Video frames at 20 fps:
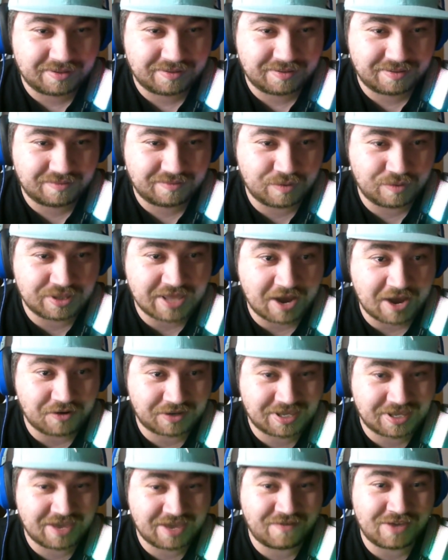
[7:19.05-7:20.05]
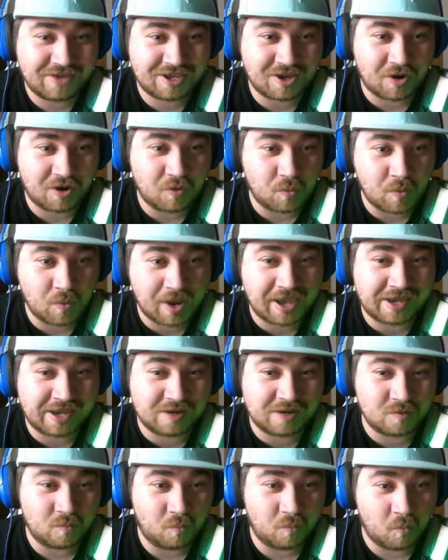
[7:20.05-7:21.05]
without giving
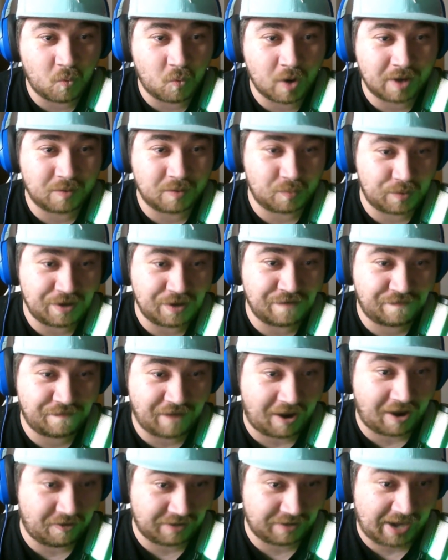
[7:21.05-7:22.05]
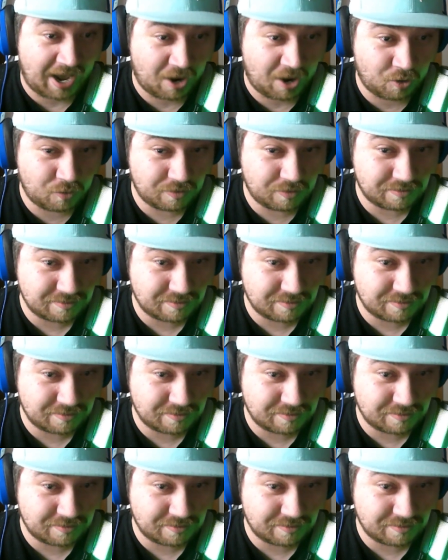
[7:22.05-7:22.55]
away what we found out